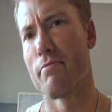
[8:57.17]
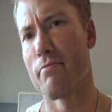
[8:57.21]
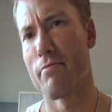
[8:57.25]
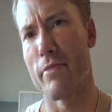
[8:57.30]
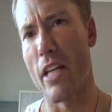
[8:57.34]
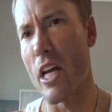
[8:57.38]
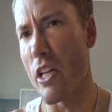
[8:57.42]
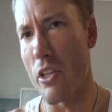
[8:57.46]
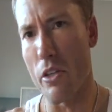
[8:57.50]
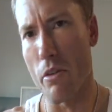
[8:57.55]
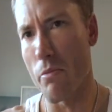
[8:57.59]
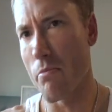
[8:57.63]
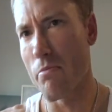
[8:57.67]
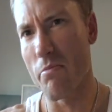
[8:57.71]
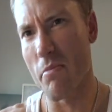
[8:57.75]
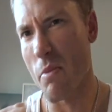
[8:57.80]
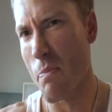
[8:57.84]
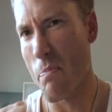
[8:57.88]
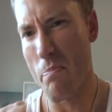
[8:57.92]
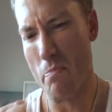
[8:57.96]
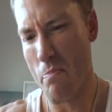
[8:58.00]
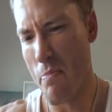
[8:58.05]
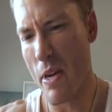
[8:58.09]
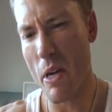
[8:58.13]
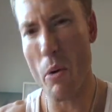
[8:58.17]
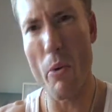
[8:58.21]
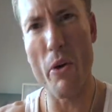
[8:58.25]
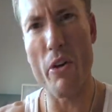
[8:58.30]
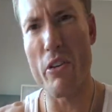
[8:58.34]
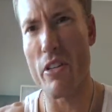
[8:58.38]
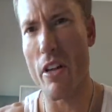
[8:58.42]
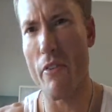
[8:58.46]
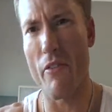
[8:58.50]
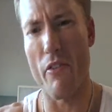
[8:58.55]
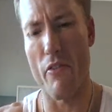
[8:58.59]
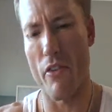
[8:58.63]
I'm telling you, pick
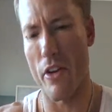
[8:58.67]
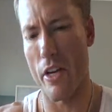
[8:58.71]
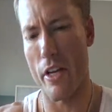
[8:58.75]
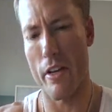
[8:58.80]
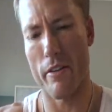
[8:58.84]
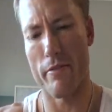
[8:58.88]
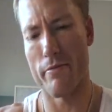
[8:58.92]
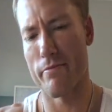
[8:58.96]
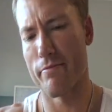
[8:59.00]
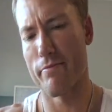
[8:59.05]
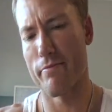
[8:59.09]
winners every video.